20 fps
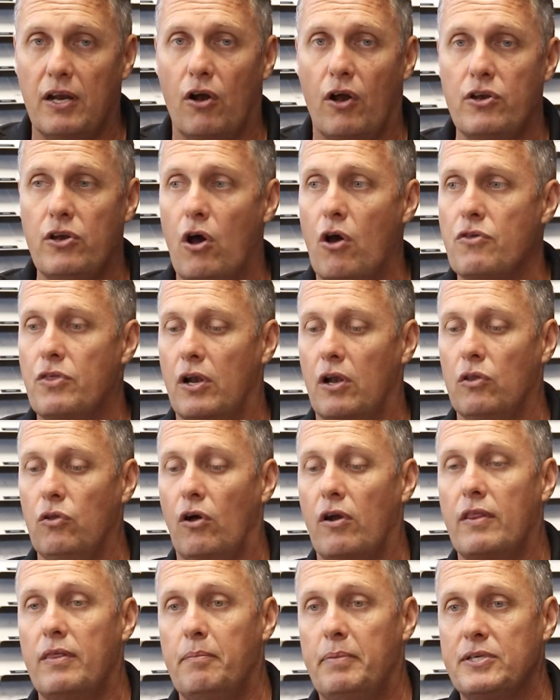And I know that a
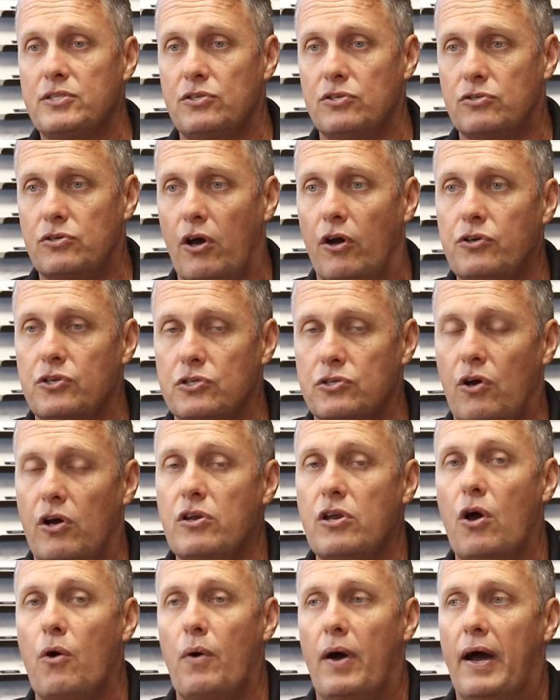lot of the business coaches
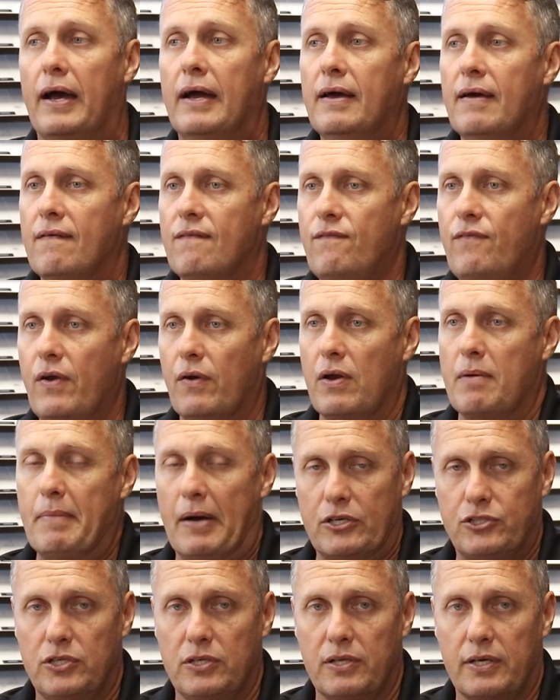I know are very
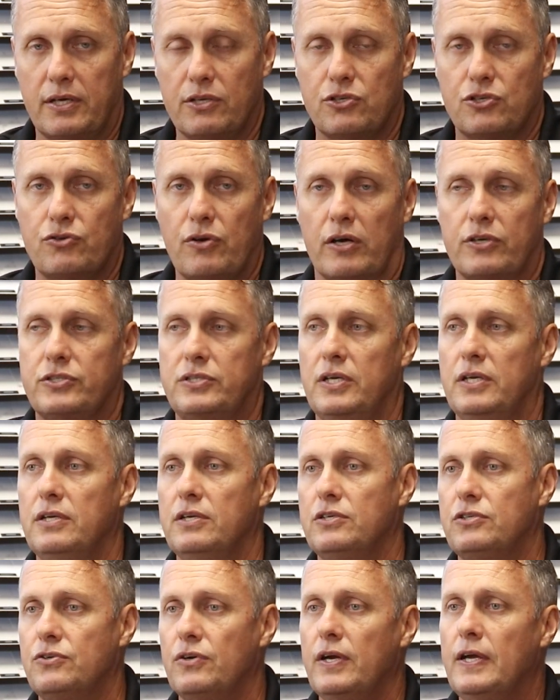much in the construction
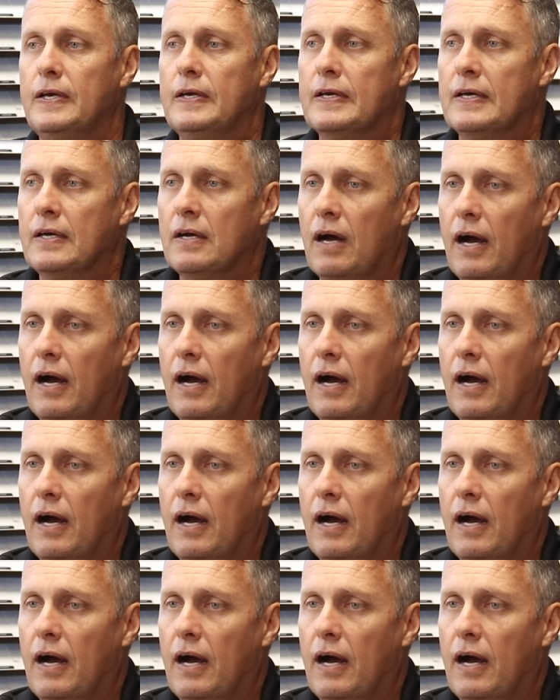industry,